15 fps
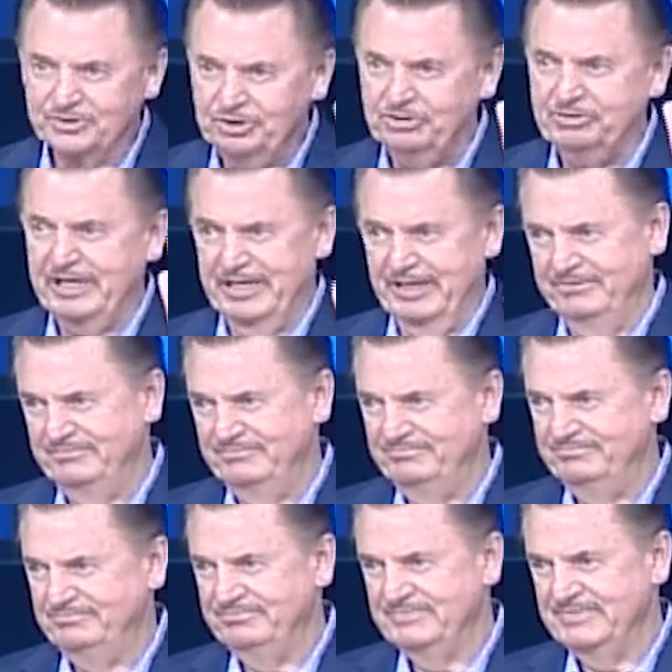you down.
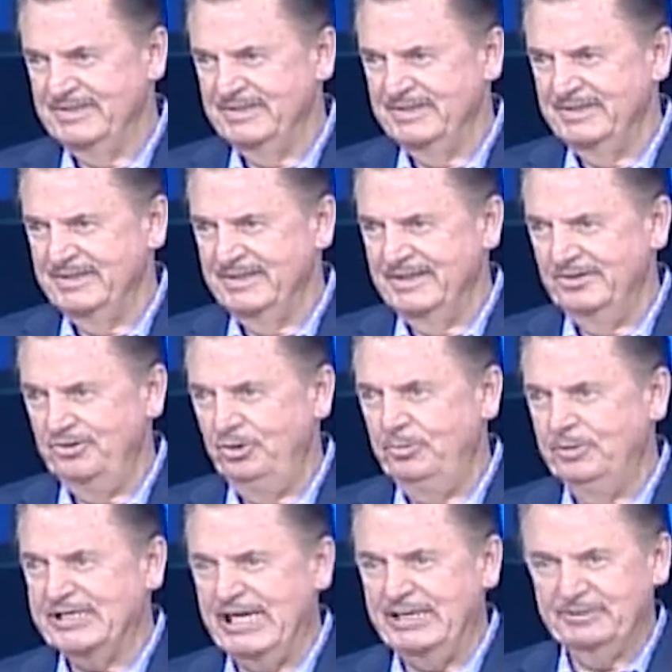You
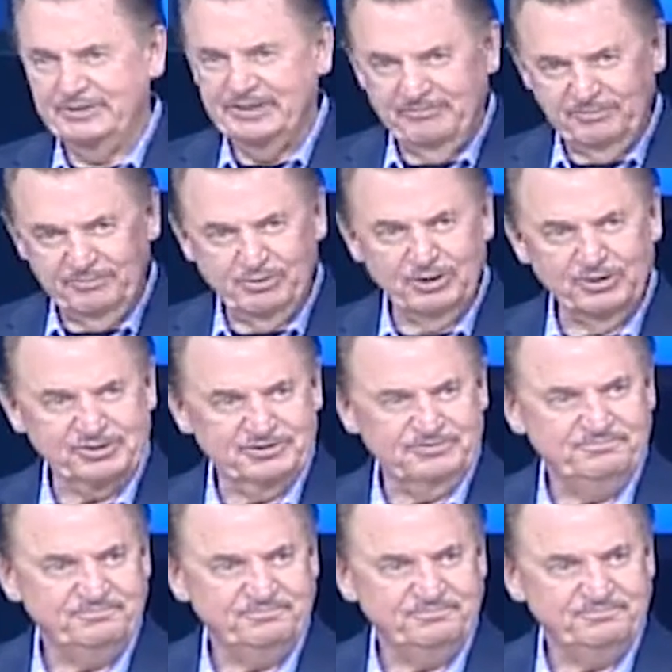became a different person.